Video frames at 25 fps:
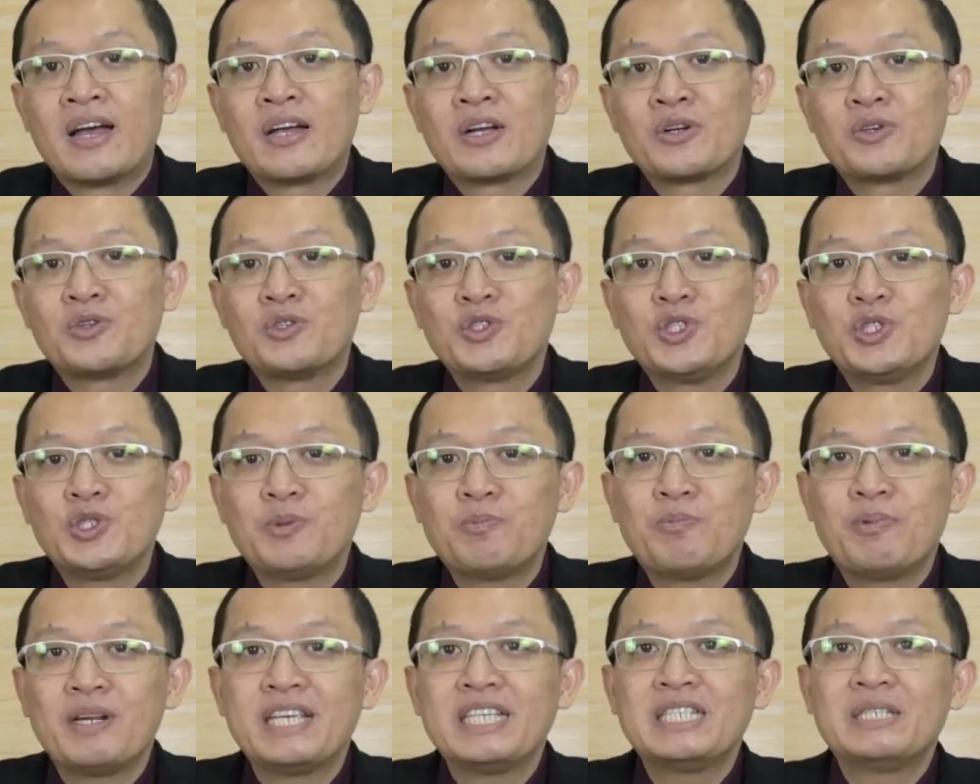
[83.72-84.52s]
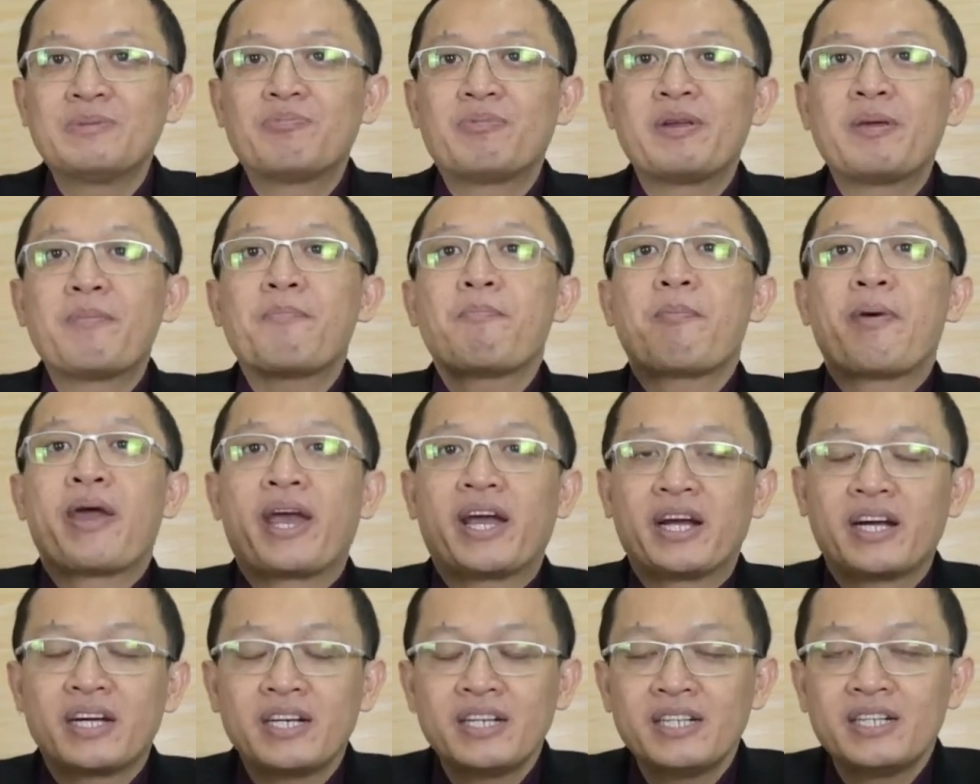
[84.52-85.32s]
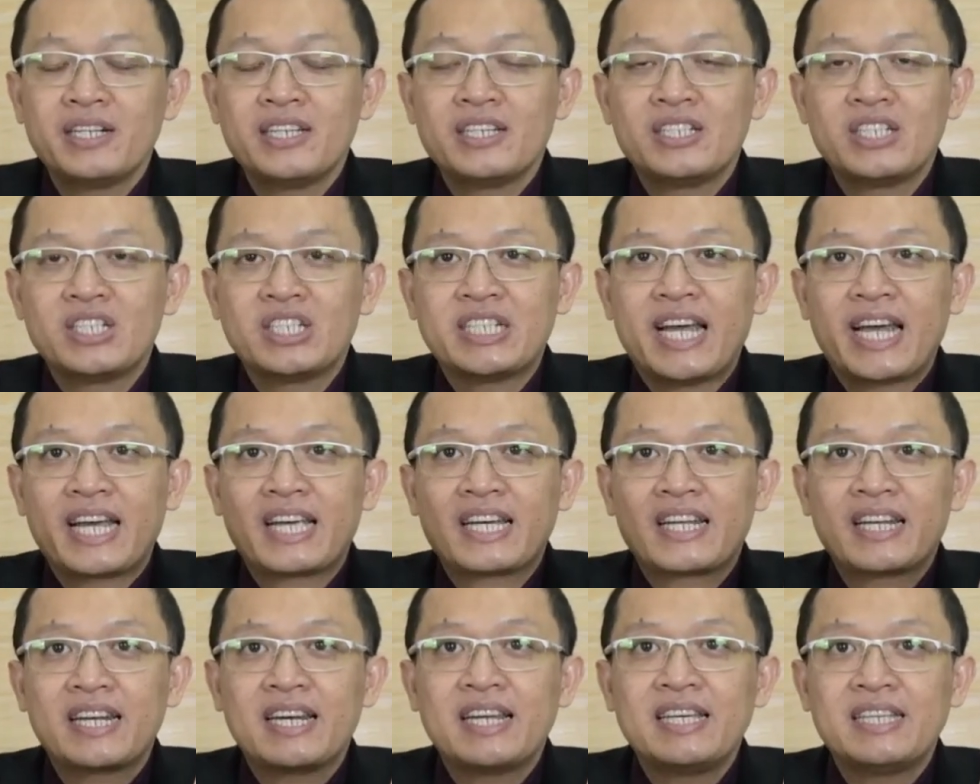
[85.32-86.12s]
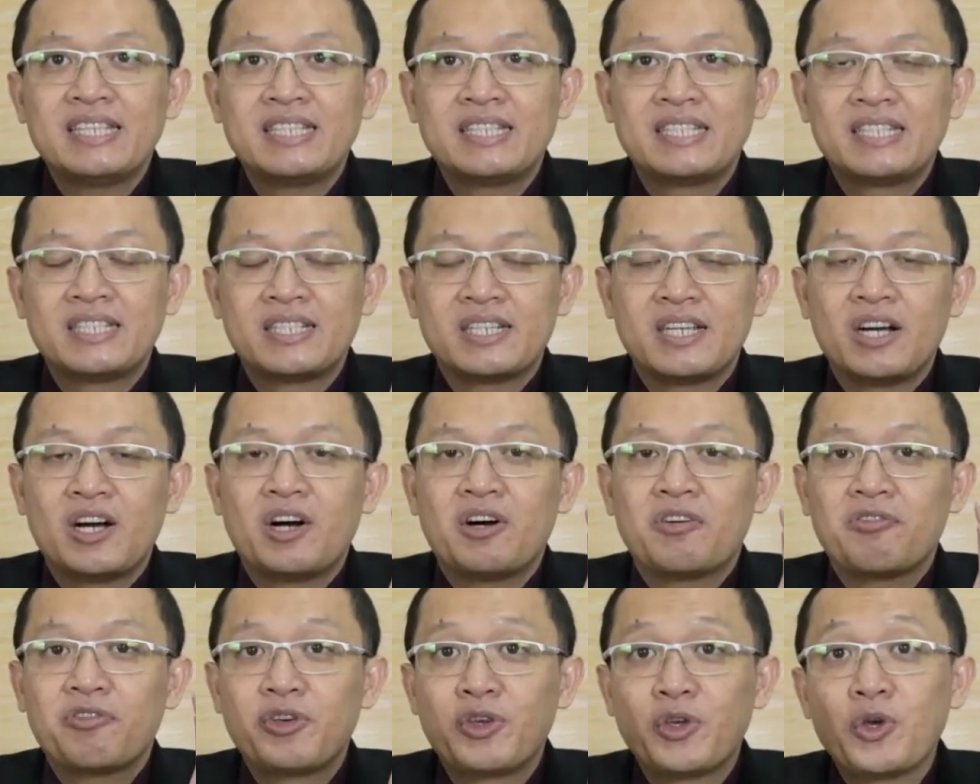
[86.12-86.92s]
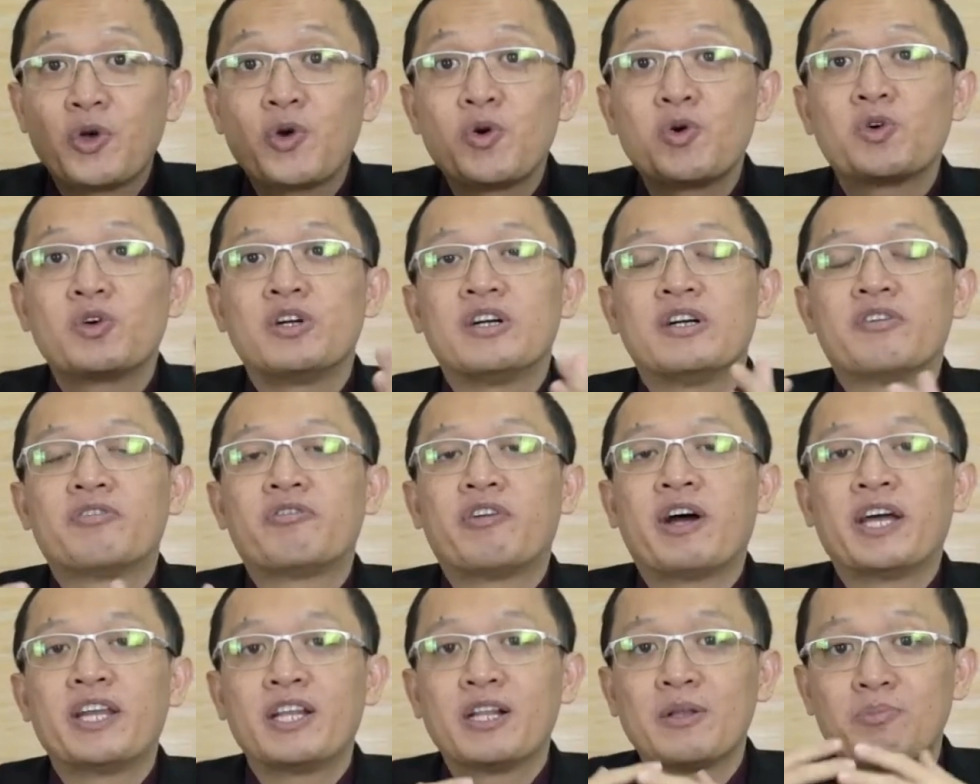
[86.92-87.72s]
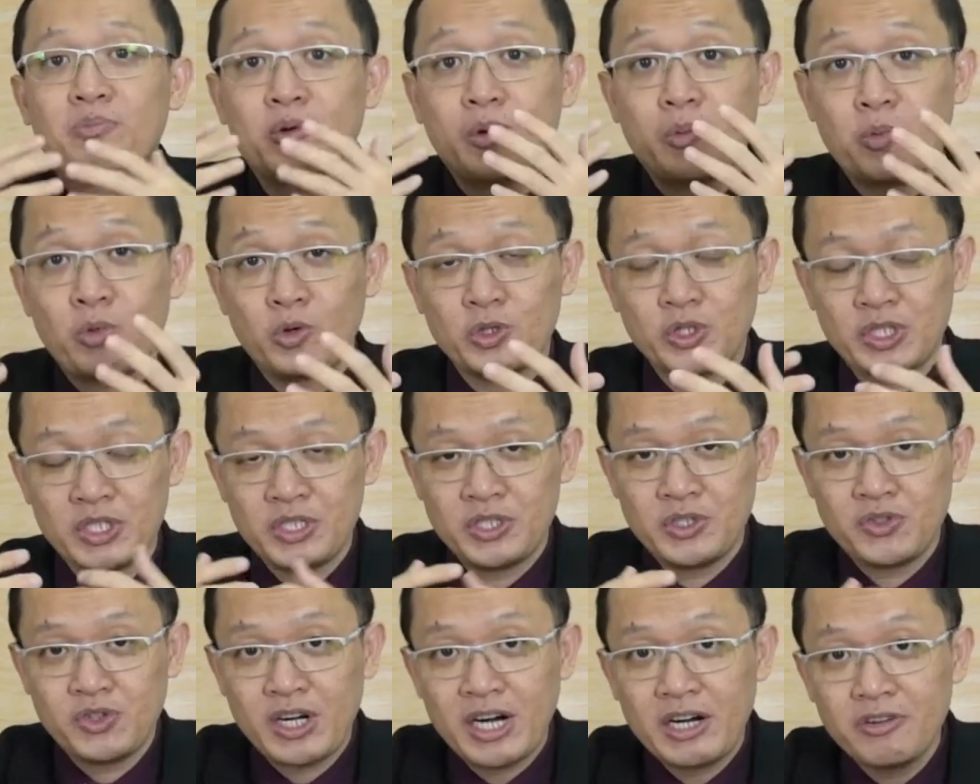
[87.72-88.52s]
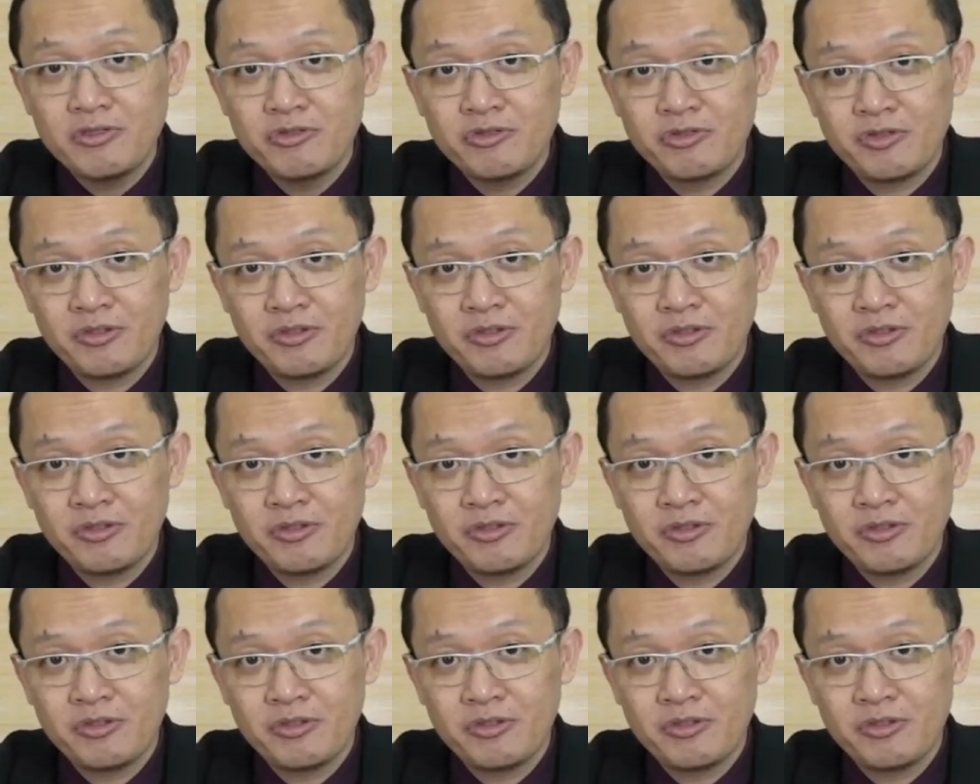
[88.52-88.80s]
could you please prepare a checklist of your final proposal draft?